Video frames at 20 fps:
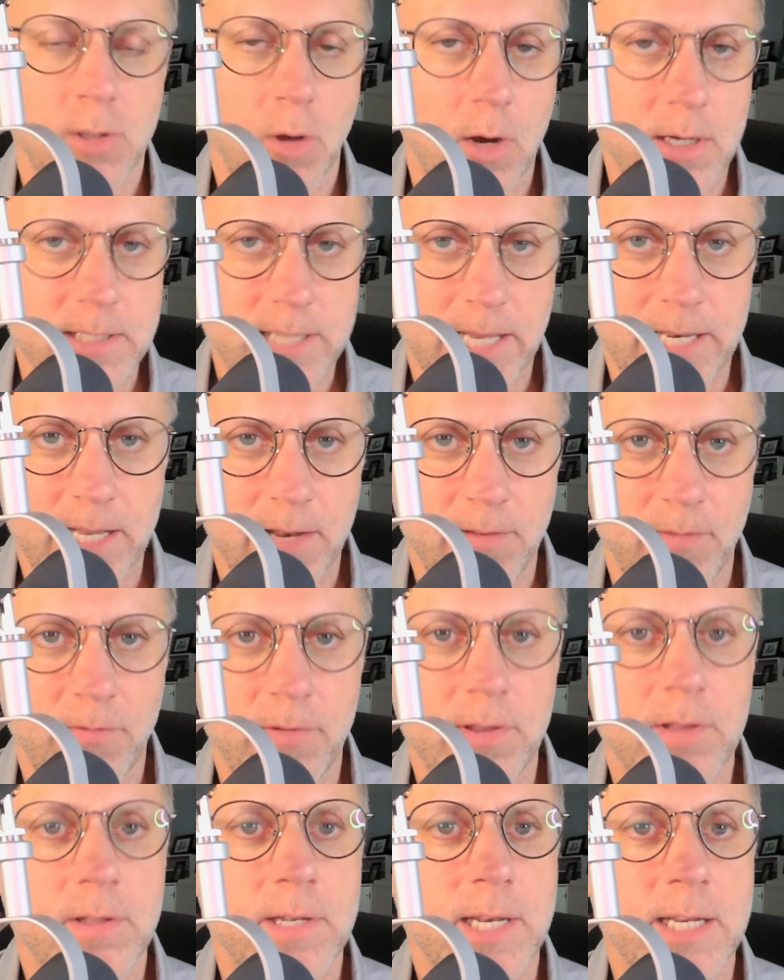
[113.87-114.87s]
long as they didn't
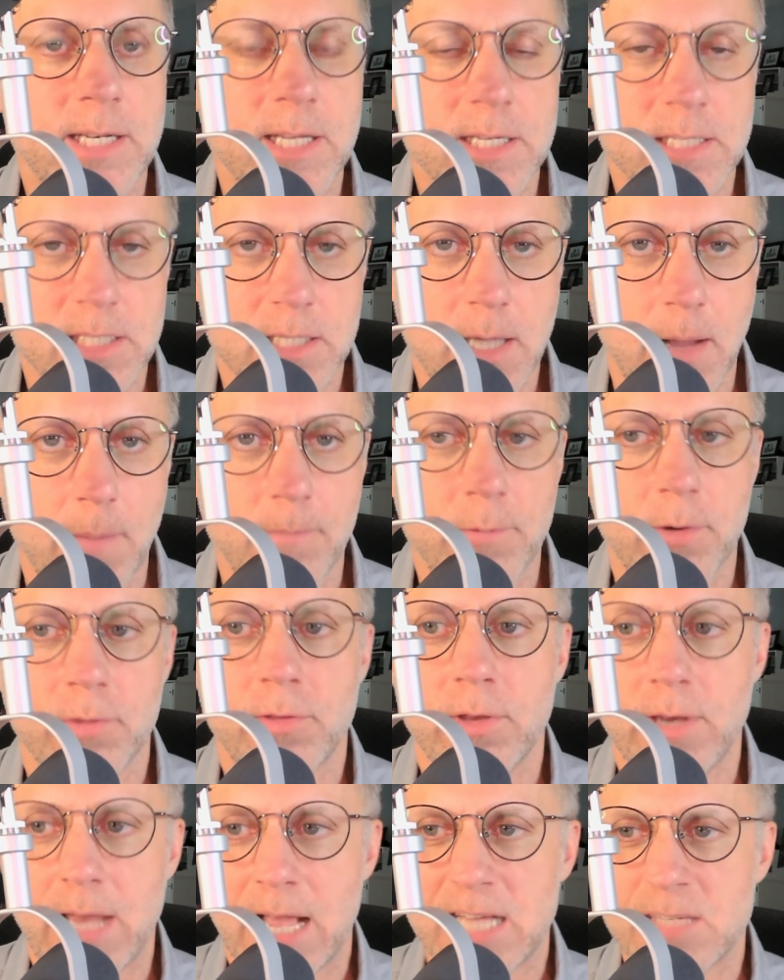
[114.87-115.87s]
feel any discomfort
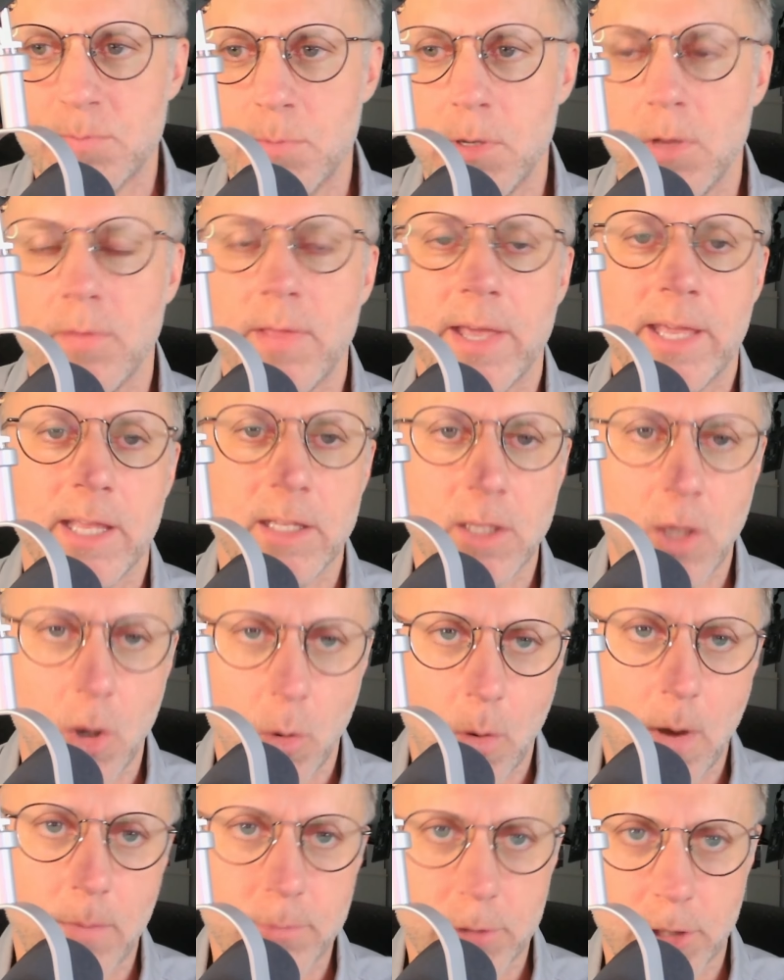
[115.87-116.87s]
the next meal, they could
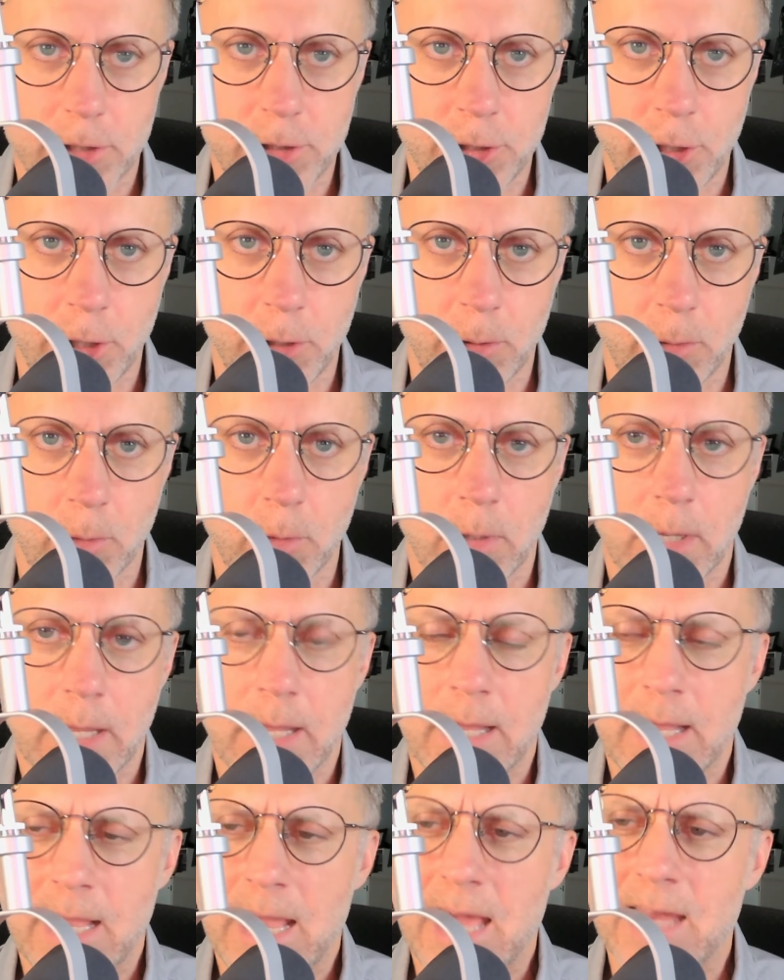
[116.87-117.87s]
go up to two.
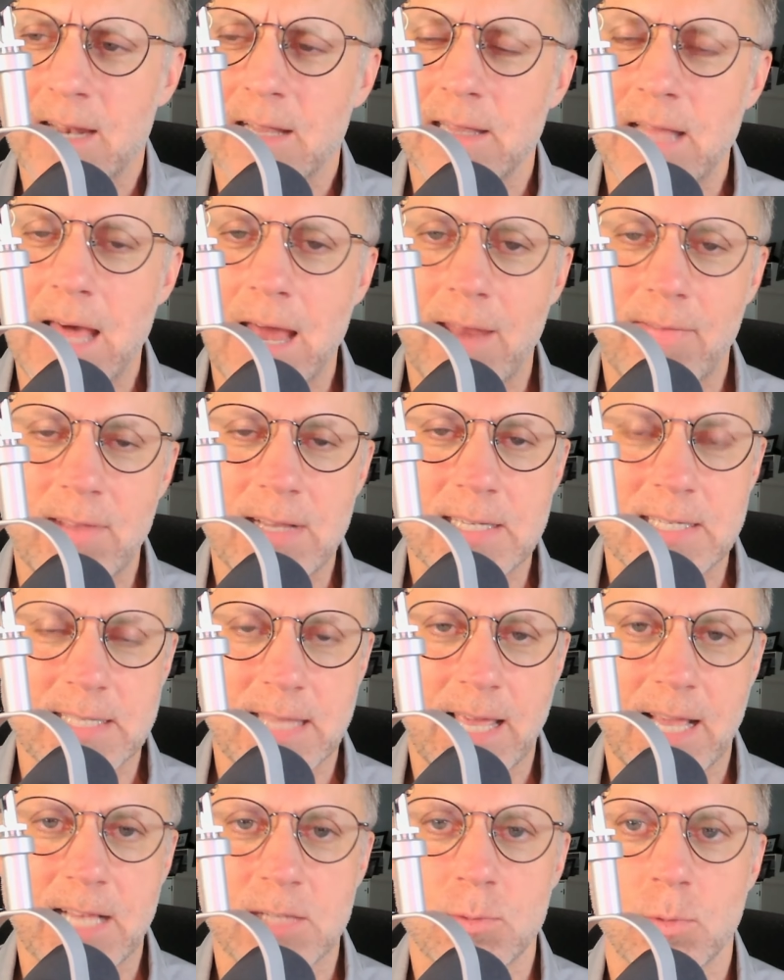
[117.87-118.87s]
And a lot of these
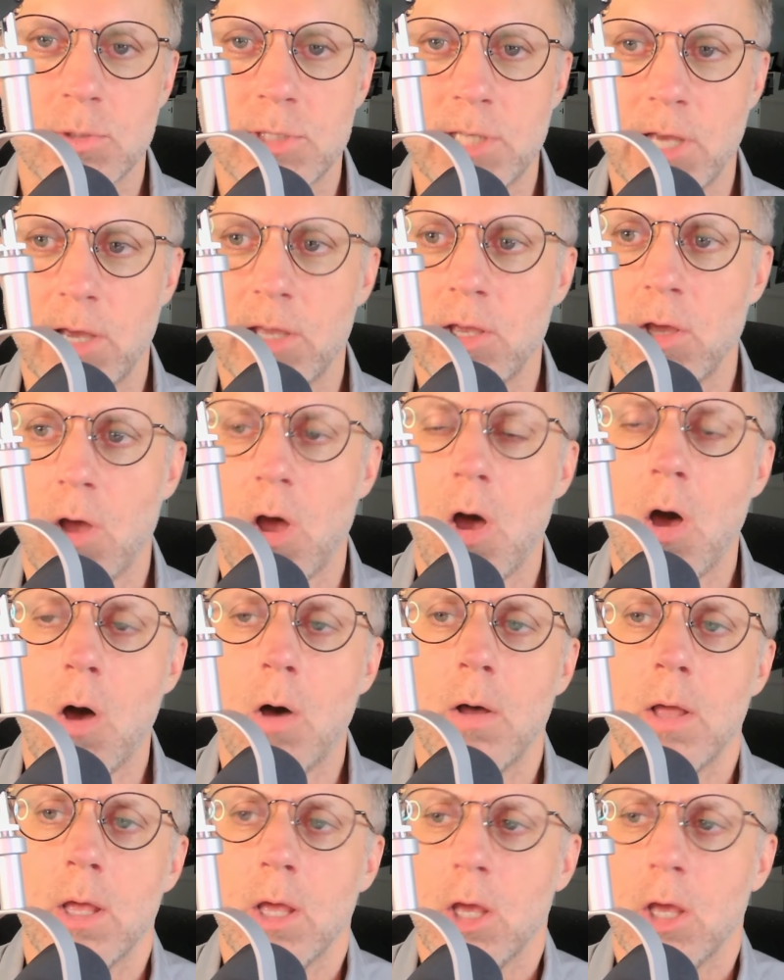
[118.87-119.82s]
things will tell you, oh,